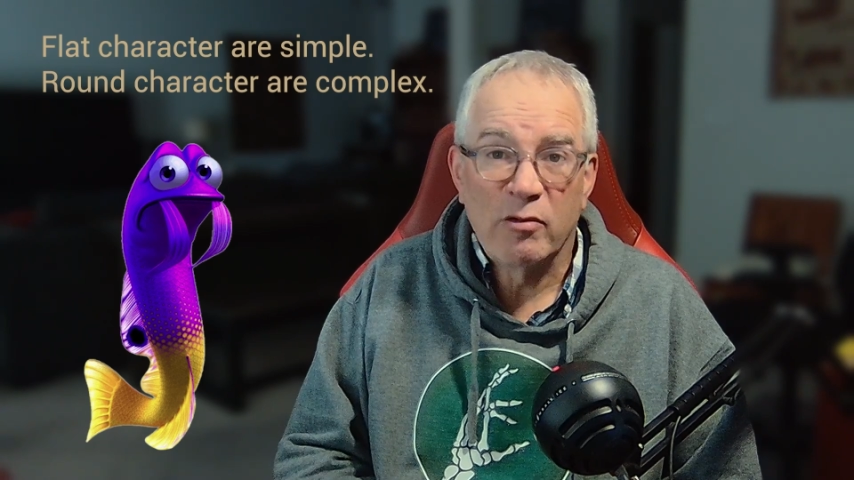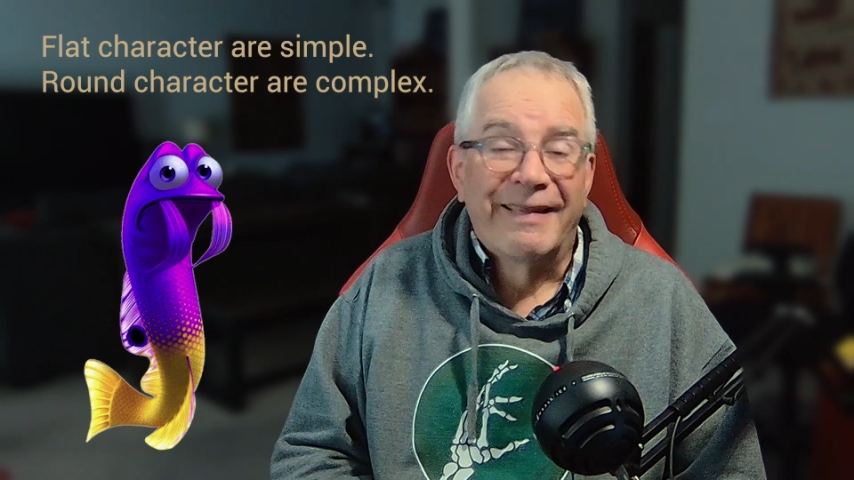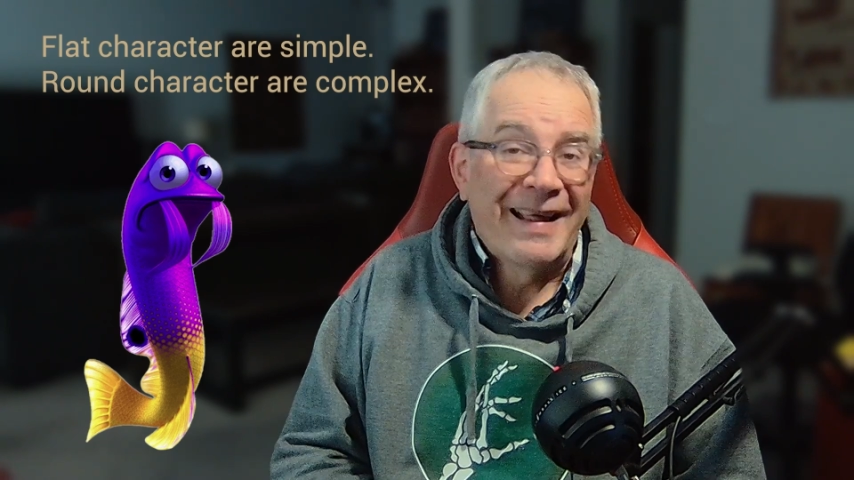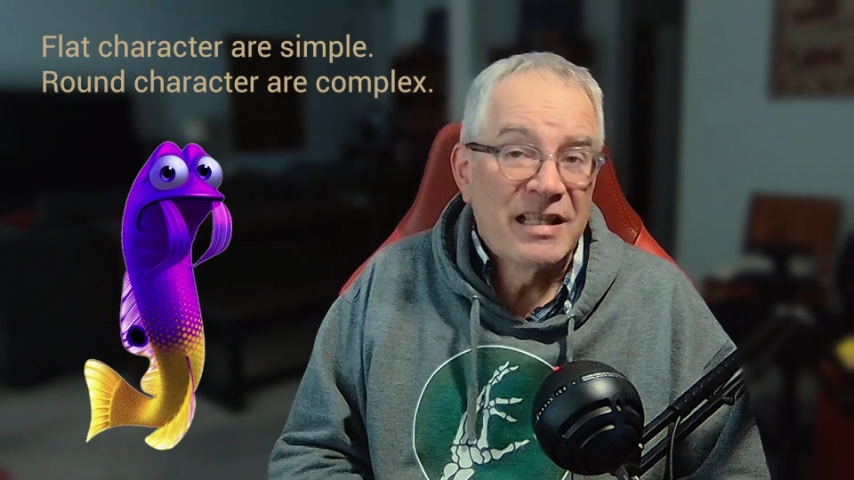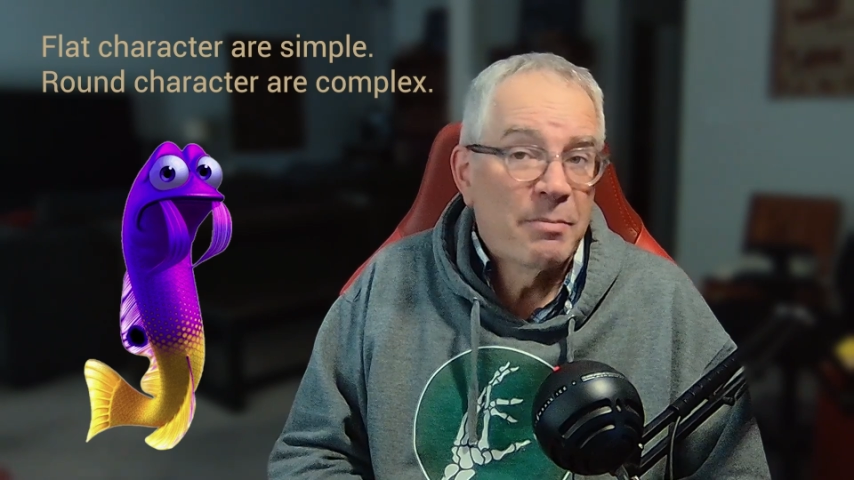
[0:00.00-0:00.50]

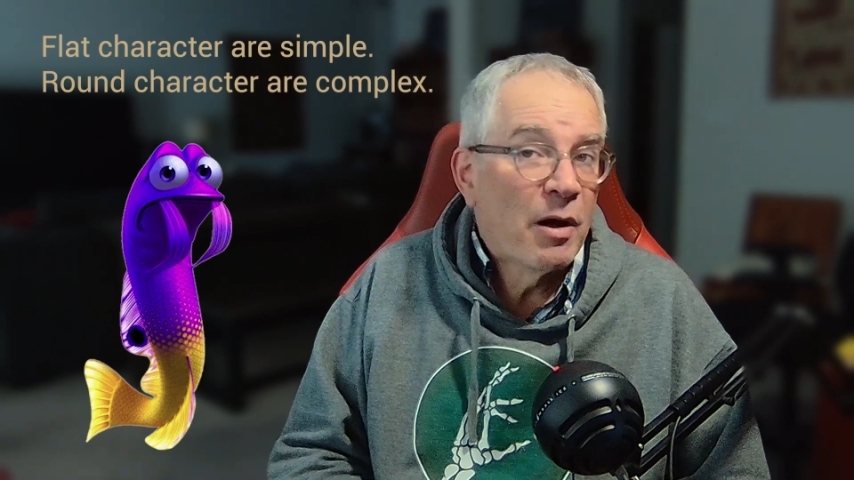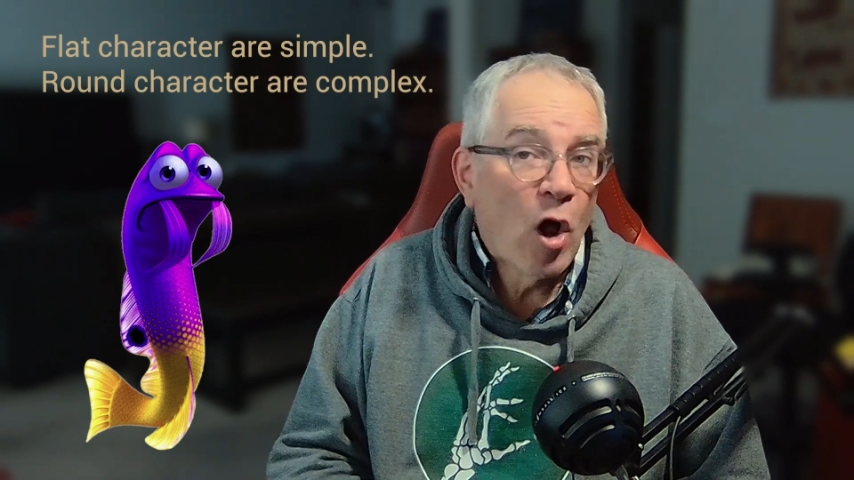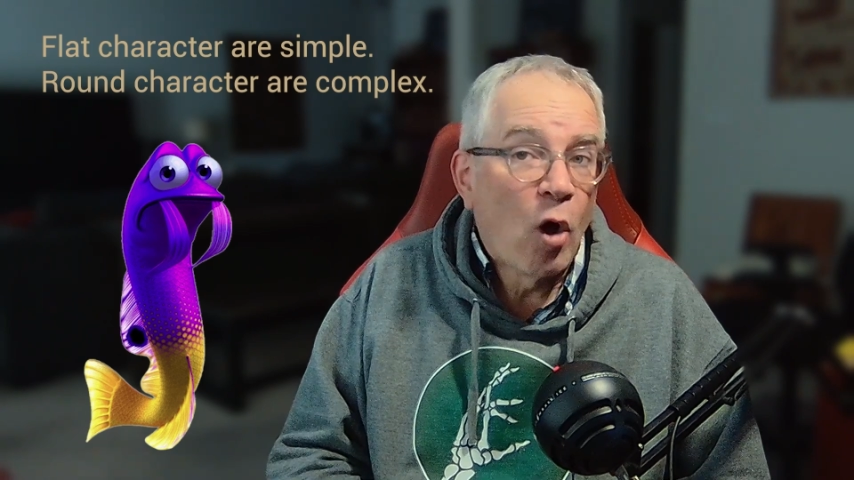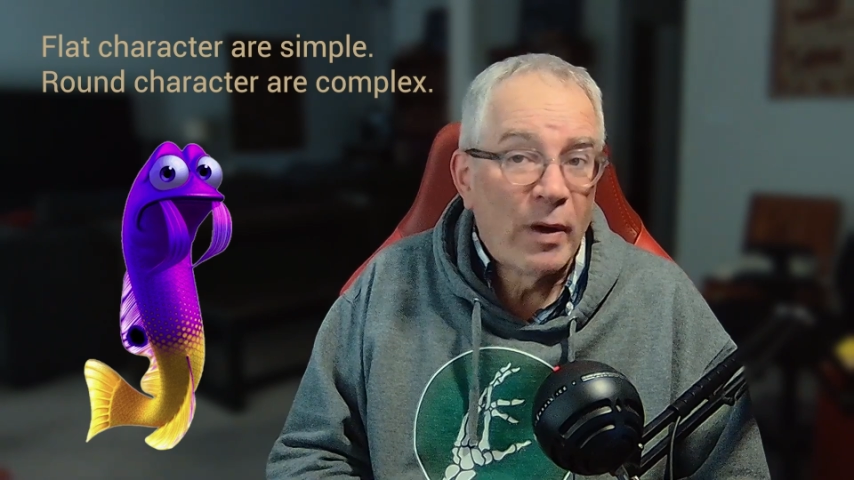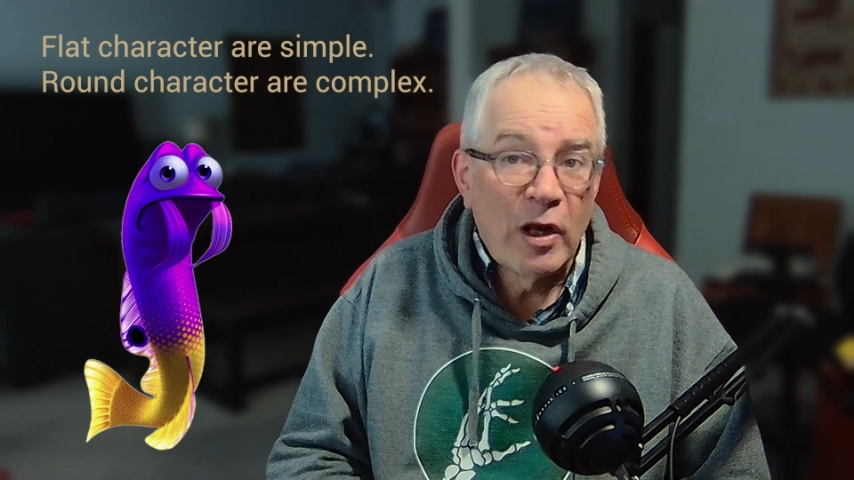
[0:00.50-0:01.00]
That's about
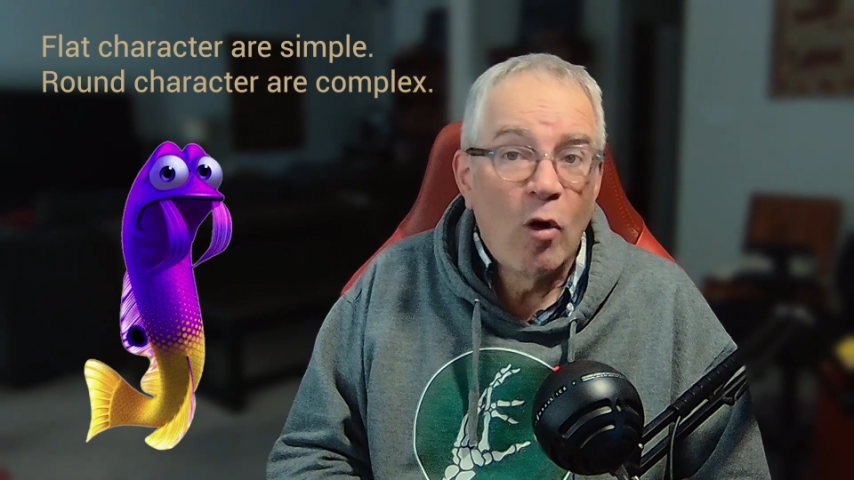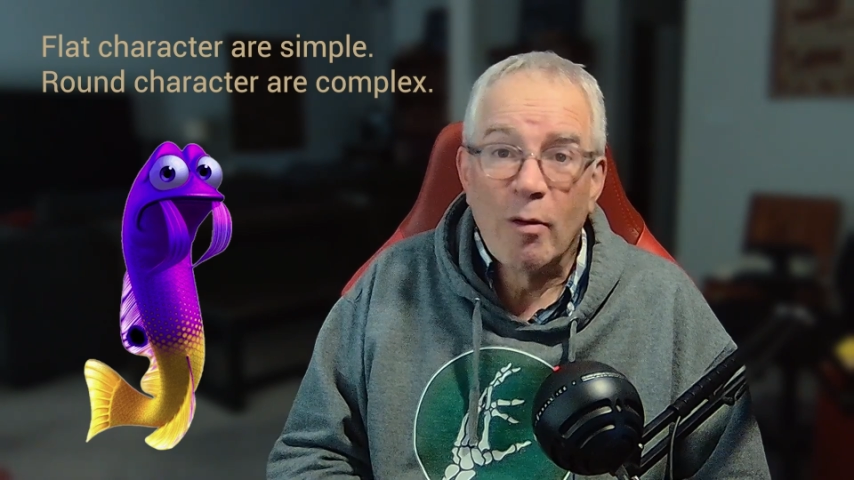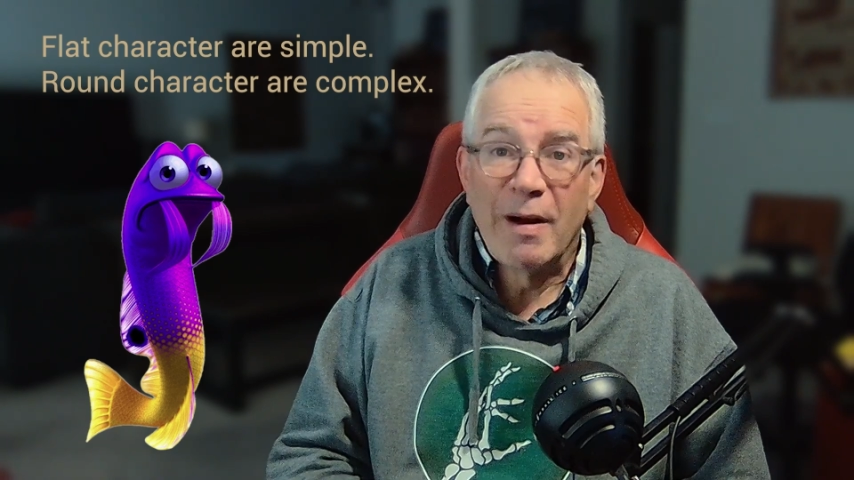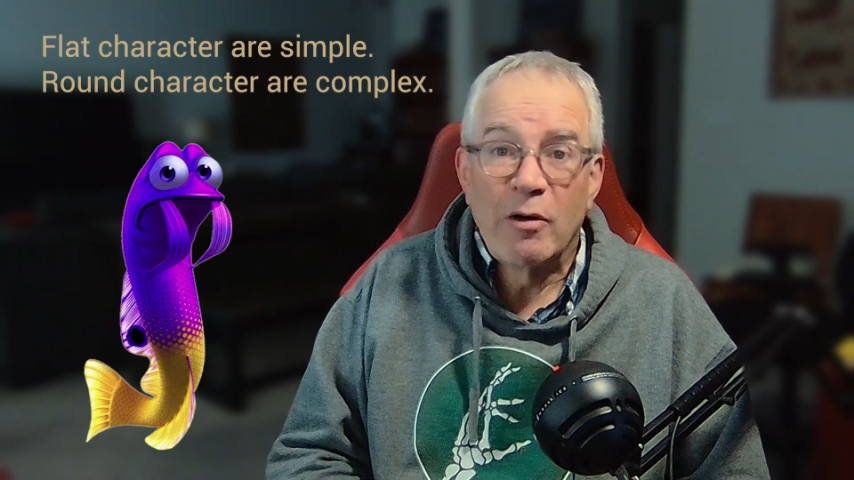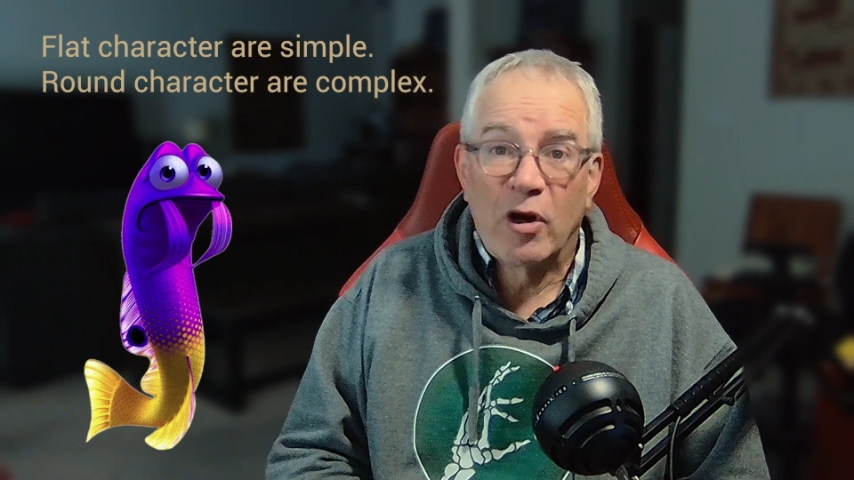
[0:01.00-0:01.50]
all we know
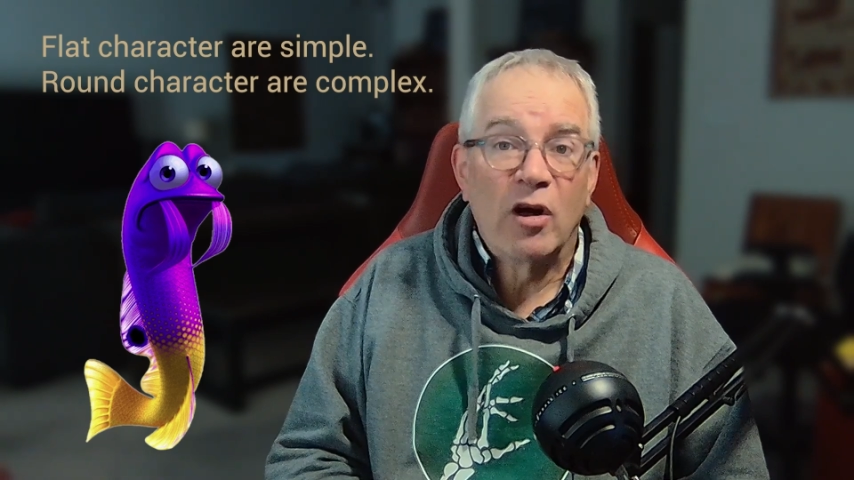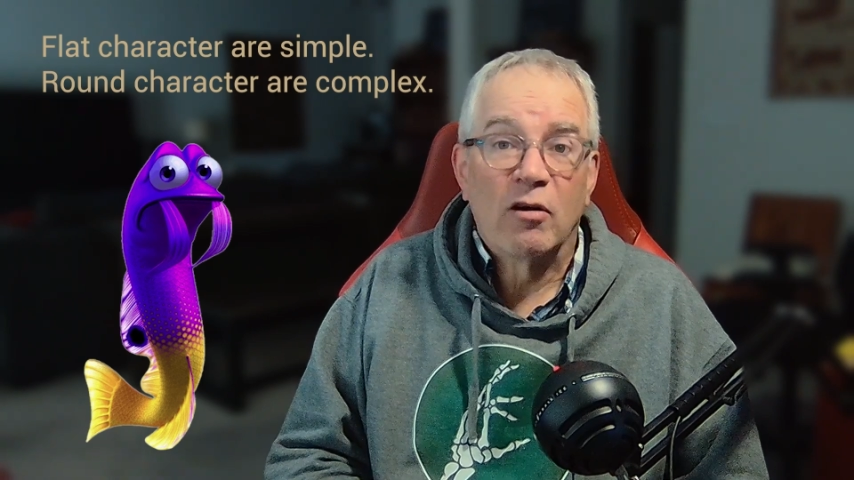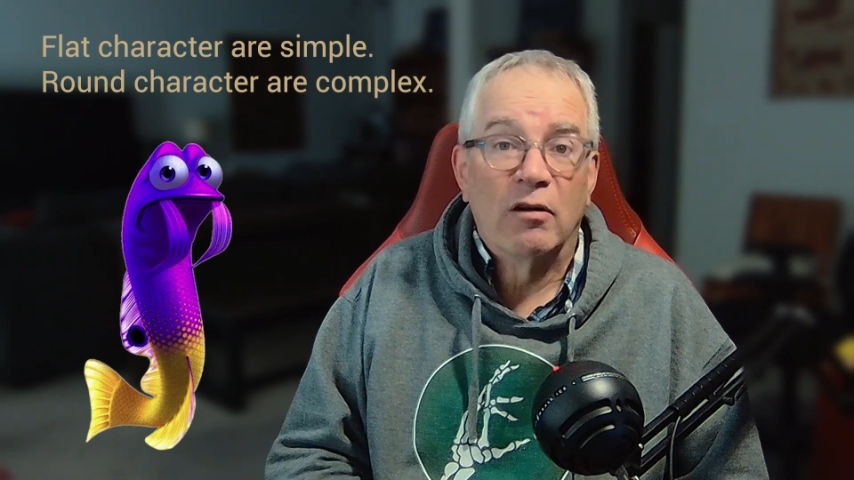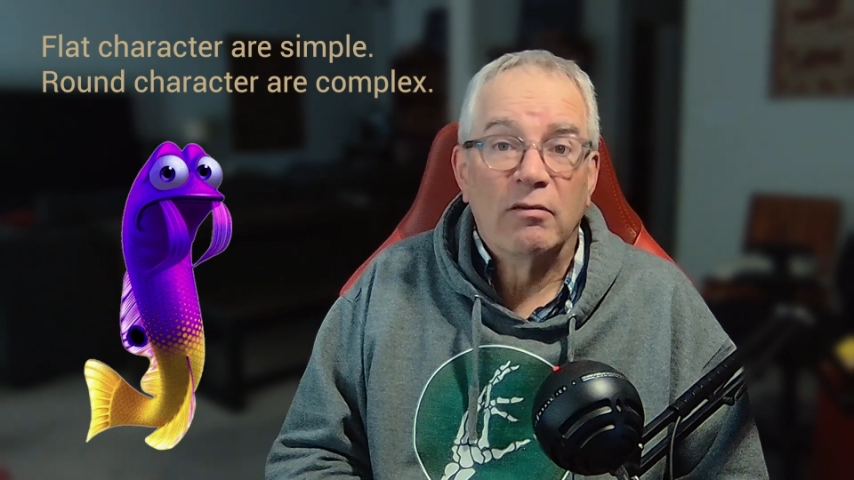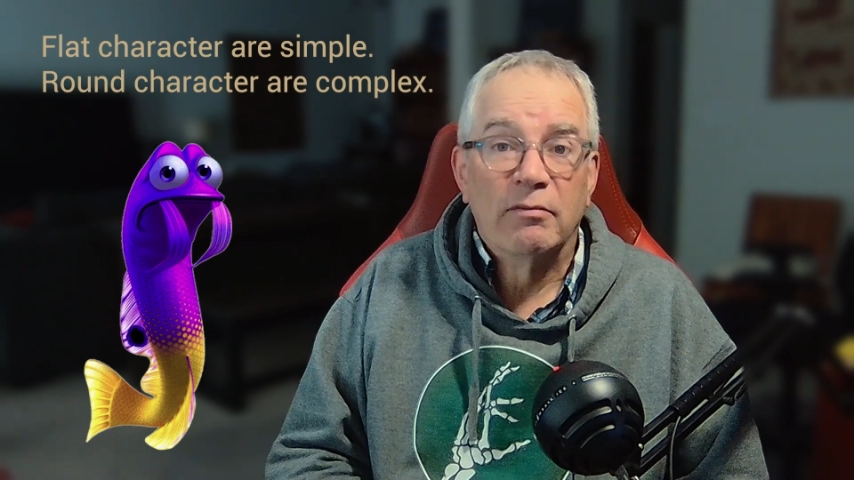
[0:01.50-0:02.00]
about
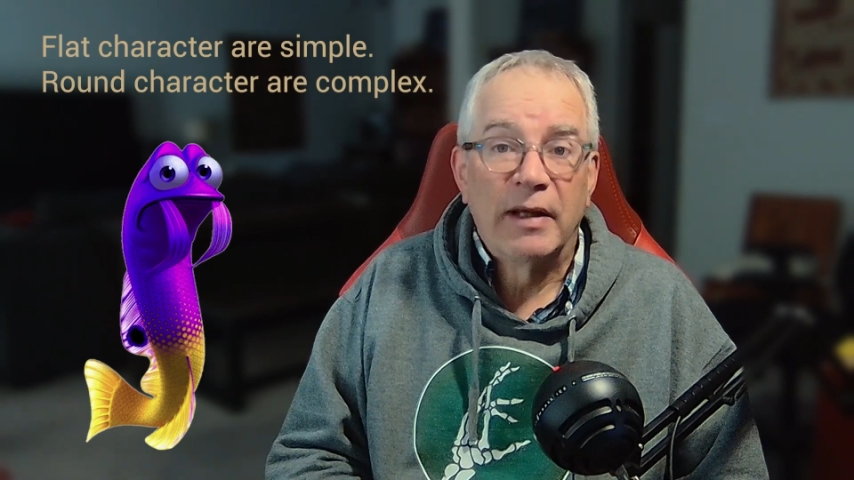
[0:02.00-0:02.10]
Gurgle,